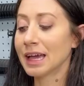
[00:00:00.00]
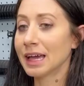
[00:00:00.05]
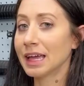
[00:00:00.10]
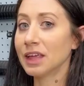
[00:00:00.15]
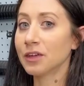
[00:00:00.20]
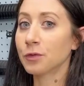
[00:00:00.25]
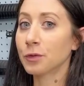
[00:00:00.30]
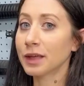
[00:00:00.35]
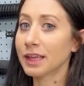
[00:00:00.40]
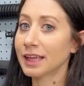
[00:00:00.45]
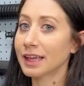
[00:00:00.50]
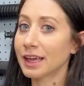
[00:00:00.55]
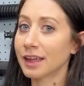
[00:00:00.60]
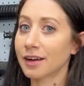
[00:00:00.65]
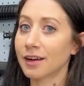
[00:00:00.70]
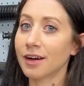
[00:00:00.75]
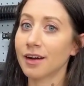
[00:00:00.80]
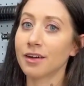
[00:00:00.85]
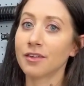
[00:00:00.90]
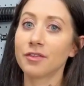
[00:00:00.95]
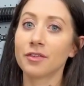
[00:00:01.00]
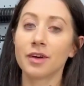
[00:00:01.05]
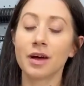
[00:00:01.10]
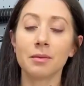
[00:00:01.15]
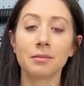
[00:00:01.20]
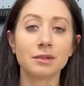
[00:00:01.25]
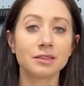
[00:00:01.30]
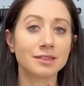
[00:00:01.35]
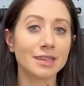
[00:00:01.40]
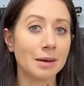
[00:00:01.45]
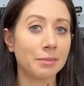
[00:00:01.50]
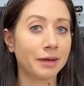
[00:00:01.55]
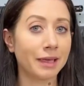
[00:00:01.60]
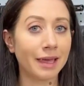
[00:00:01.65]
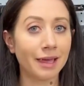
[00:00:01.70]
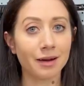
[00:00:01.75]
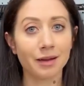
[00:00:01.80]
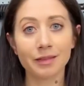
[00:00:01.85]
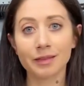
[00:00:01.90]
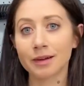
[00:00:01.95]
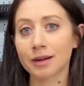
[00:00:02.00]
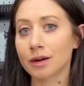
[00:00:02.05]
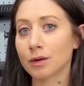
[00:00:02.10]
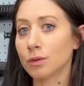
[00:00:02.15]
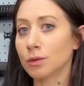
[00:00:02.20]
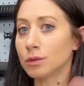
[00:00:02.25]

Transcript: If we can get it off, I'm gonna slap a can on there.